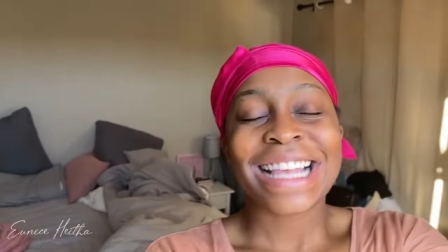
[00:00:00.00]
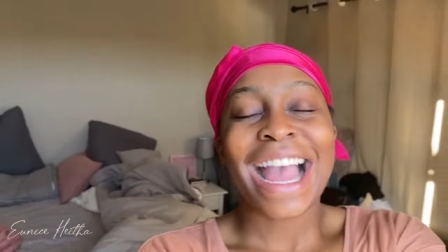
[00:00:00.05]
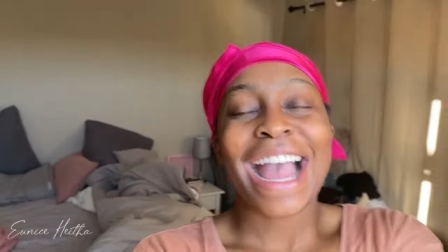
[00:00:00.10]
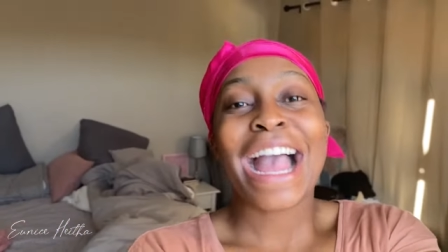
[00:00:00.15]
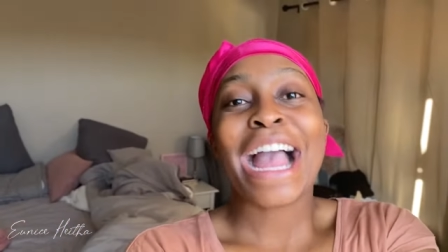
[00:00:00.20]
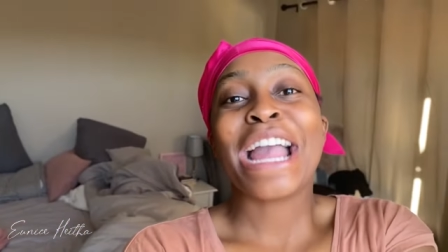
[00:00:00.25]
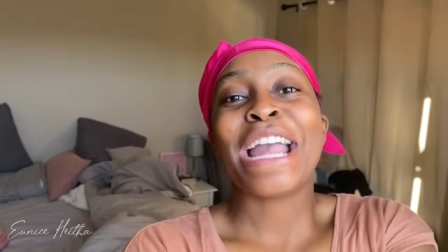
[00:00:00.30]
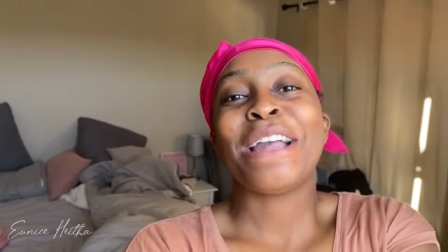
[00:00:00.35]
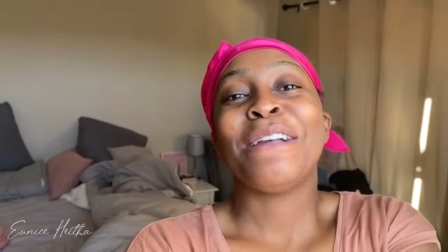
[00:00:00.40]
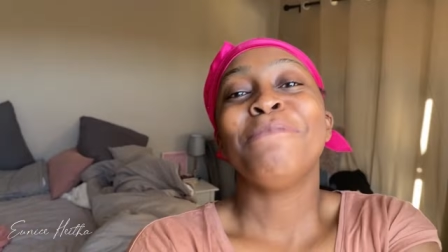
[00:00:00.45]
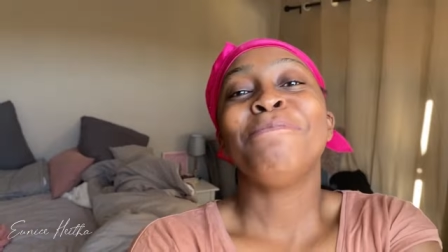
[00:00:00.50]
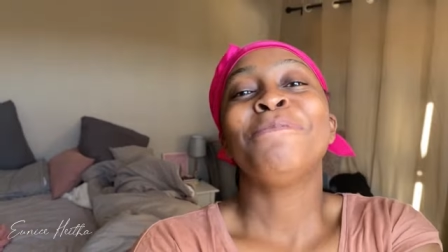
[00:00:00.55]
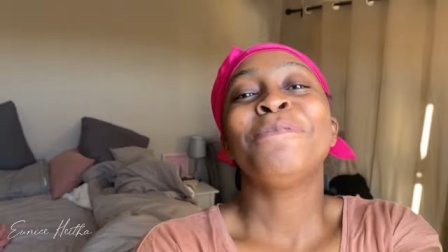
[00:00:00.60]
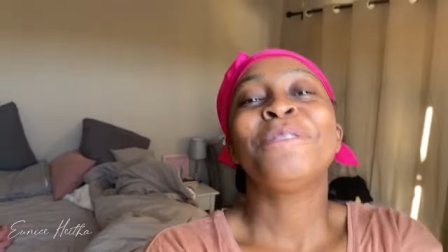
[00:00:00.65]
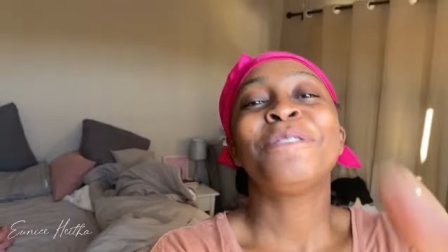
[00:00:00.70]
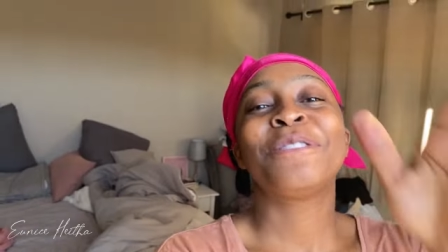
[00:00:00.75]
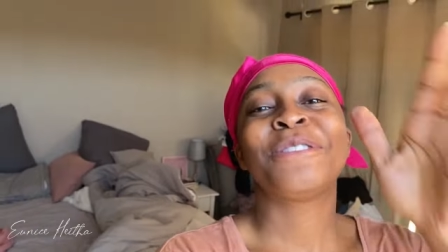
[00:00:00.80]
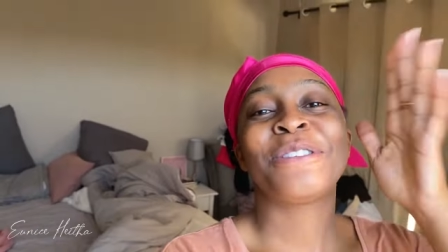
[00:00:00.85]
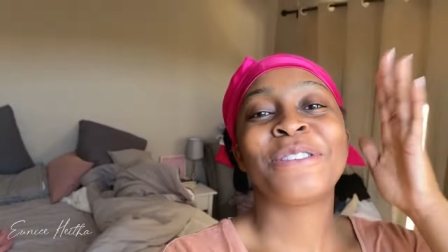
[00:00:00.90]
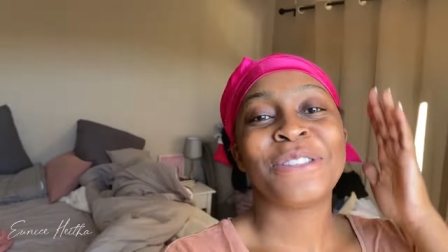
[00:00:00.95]
I am
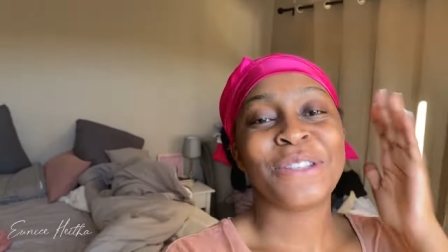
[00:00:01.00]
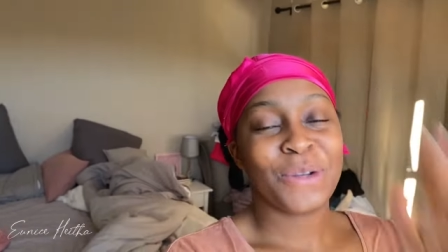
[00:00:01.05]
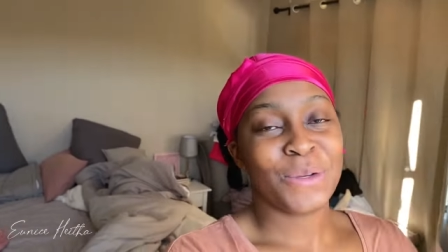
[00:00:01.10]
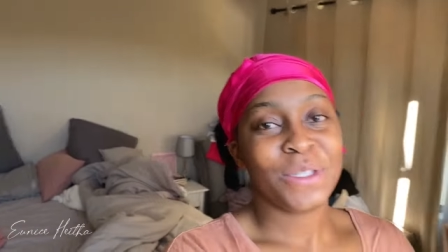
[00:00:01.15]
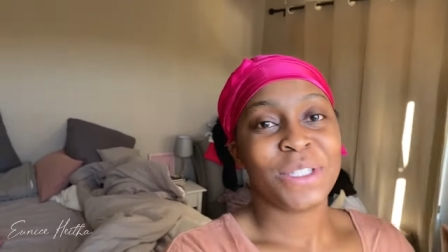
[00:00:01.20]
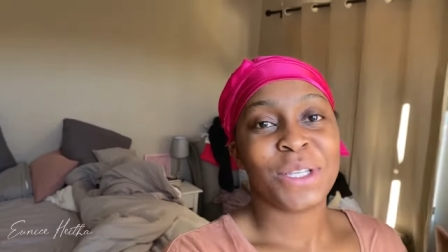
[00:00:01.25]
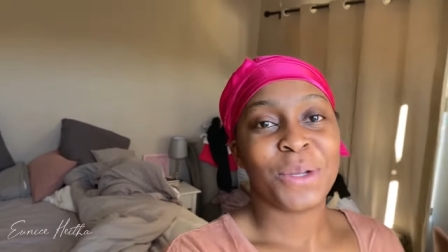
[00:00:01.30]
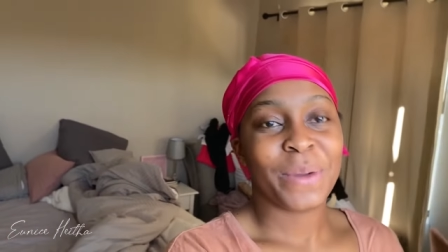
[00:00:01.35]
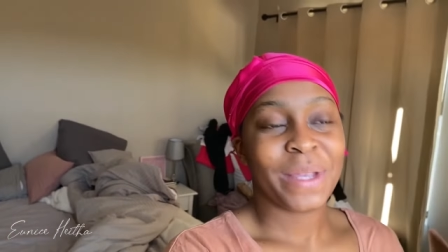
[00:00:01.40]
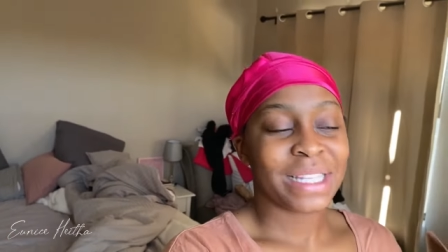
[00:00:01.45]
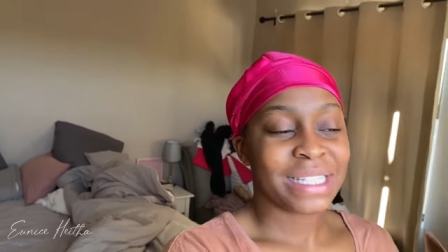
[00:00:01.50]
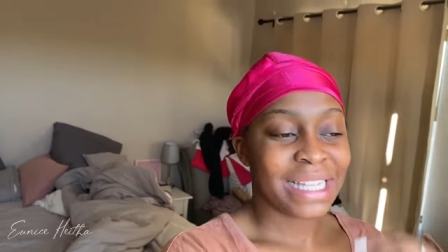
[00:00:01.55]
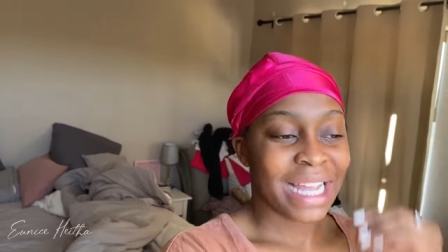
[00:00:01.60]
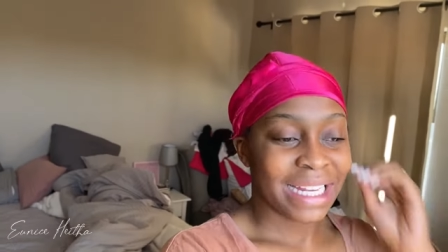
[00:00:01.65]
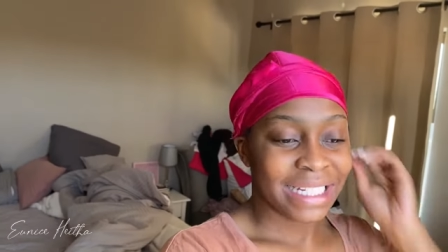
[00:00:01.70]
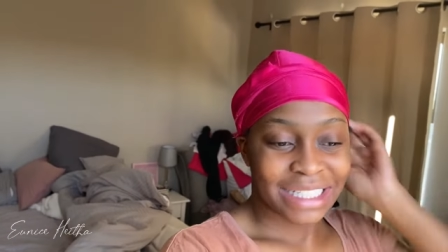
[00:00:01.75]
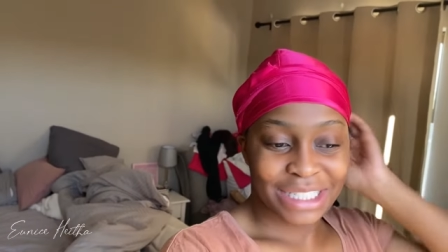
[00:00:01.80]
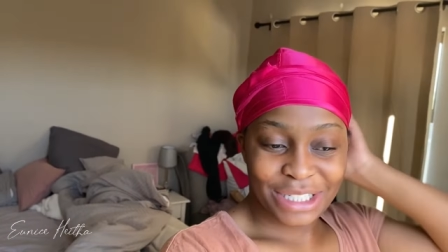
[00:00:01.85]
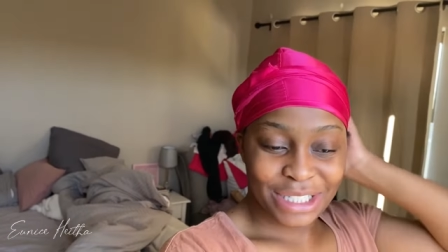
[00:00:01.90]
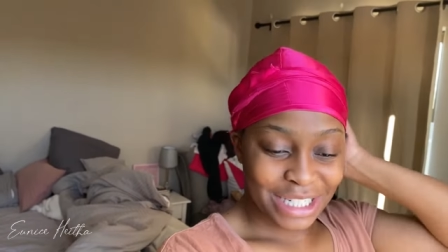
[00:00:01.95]
so so
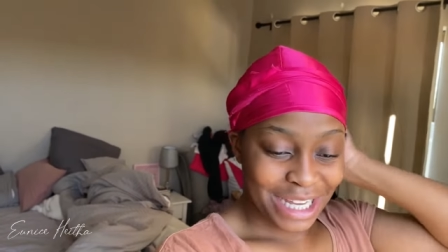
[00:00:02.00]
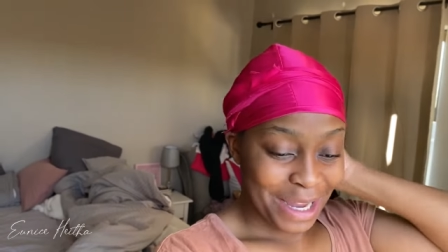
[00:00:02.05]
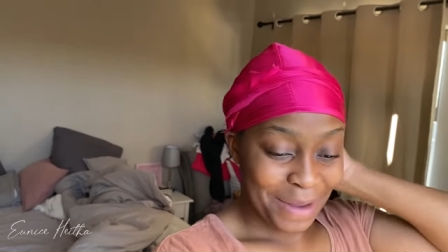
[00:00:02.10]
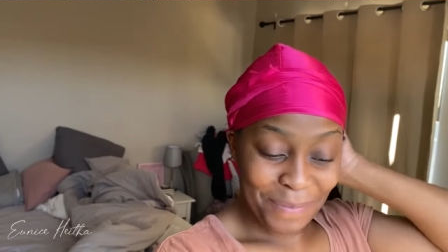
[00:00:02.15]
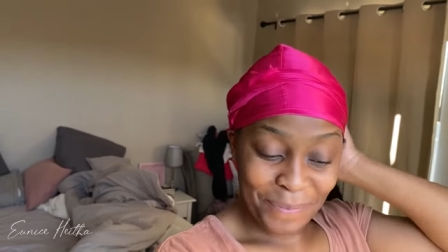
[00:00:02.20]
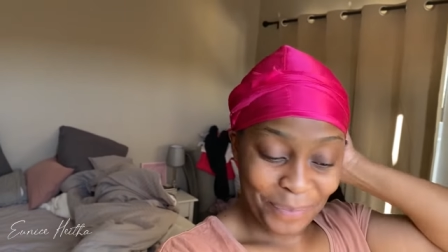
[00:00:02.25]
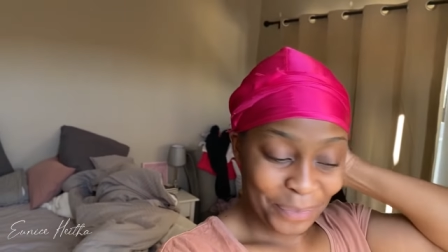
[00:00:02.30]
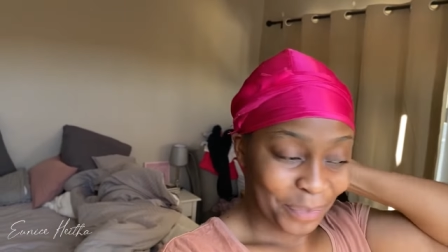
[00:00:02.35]
excited today,